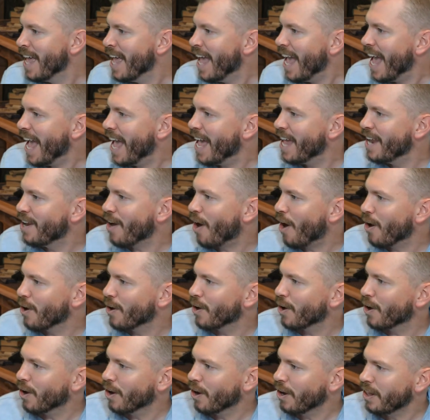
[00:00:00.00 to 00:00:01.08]
And our
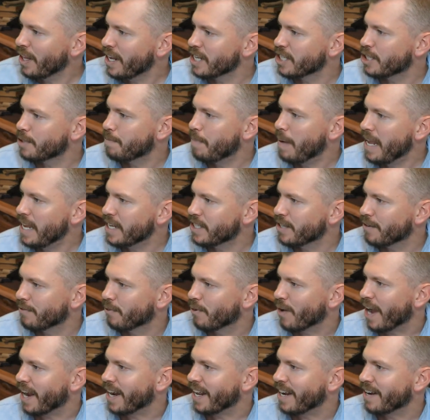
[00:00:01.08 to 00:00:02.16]
earliest piece of
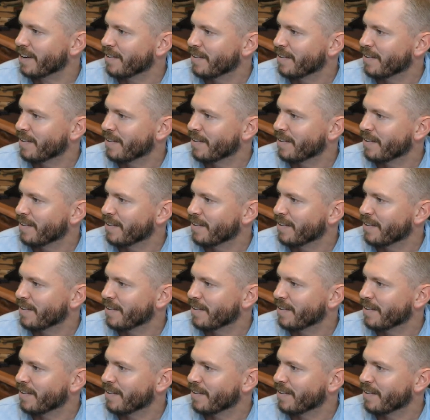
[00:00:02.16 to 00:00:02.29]
writing